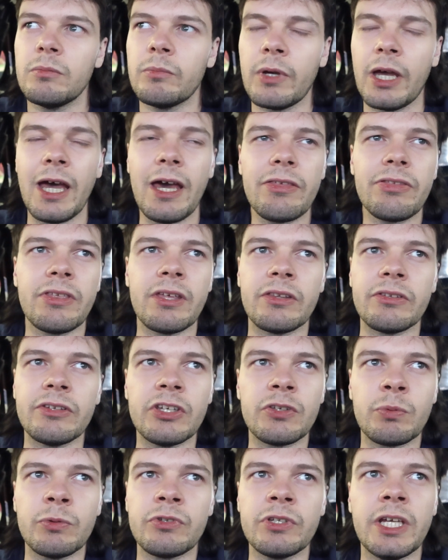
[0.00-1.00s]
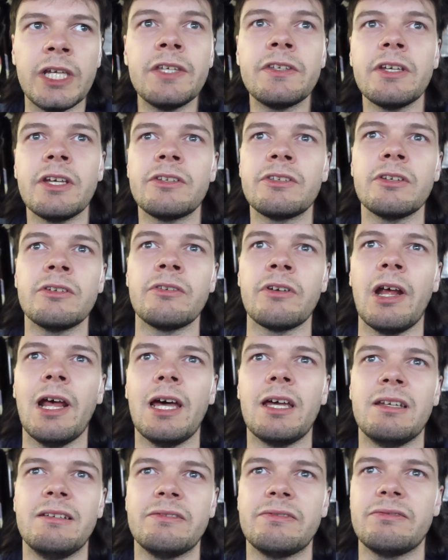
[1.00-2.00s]
But I think this was easier to
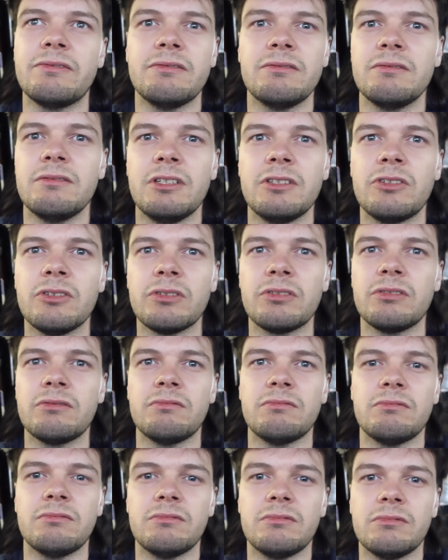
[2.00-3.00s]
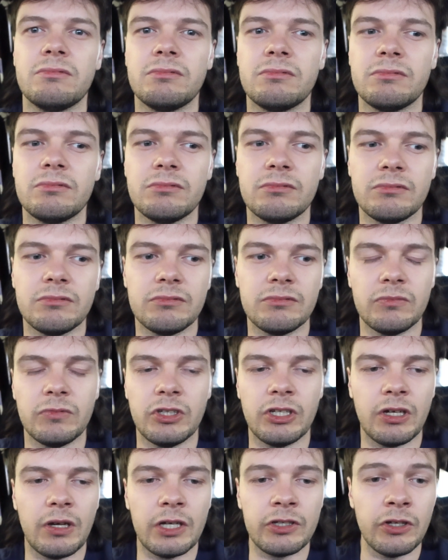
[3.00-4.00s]
drive. It just,
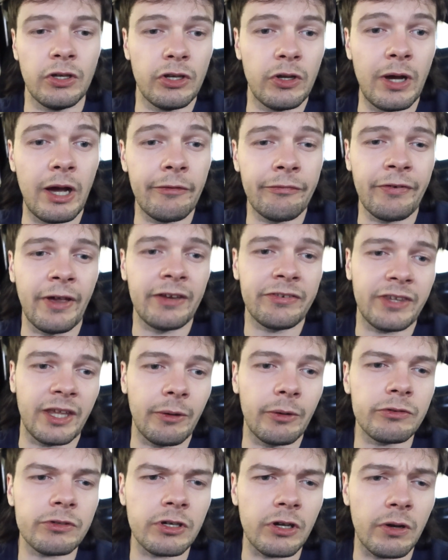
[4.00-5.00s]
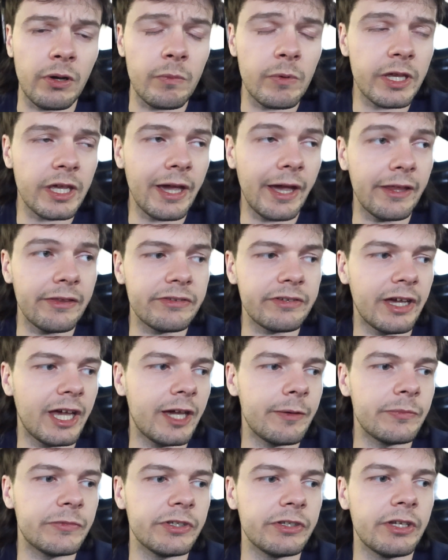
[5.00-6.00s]
you know, I don't know how fast I was going. We can't
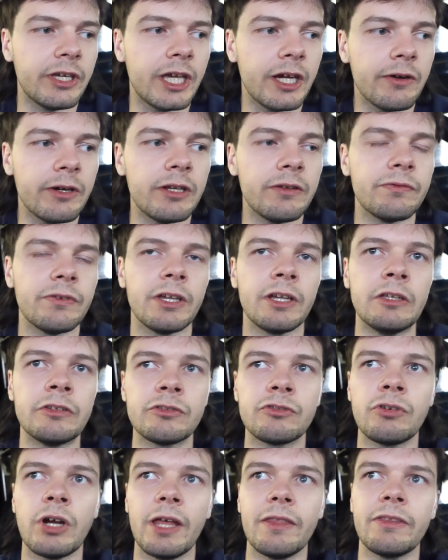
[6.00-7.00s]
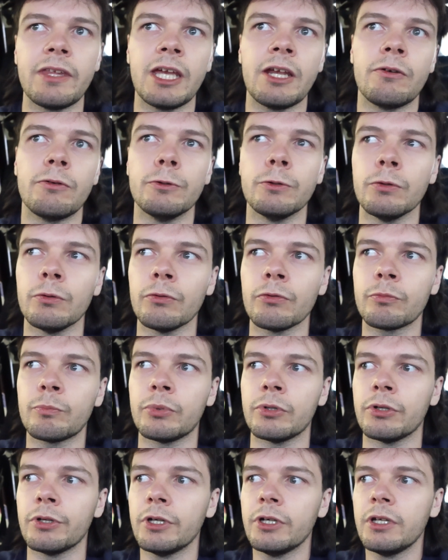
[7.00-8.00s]
time today or anything. It's track day rules,
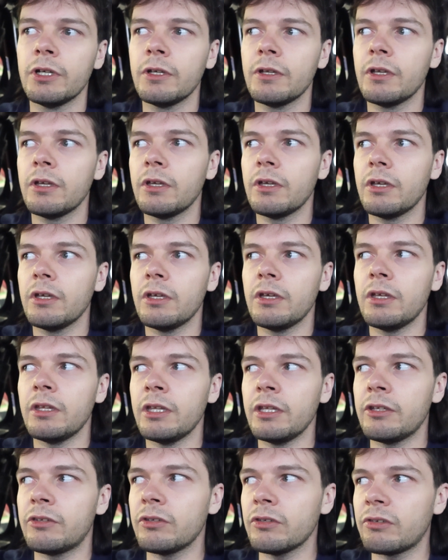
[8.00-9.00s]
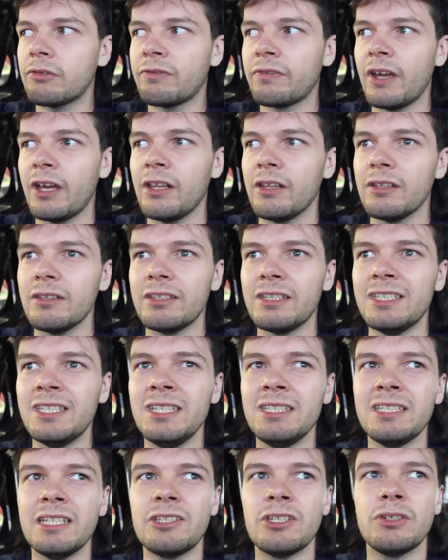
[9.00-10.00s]
but it just felt
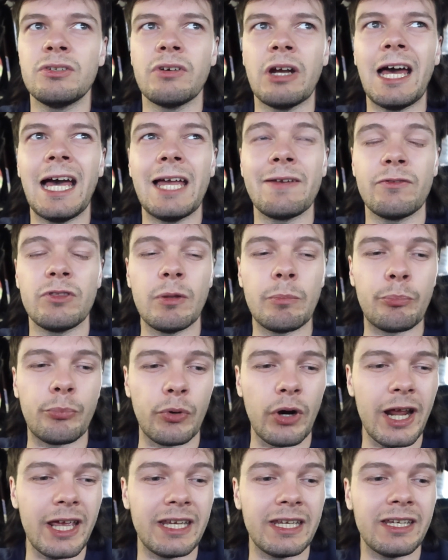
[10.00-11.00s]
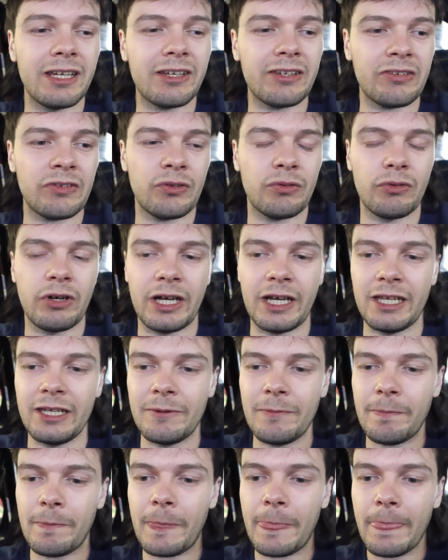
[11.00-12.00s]
easy to drive. And the brakes,
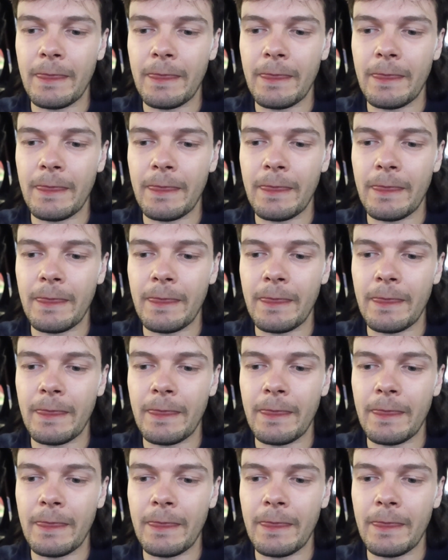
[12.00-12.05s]
right?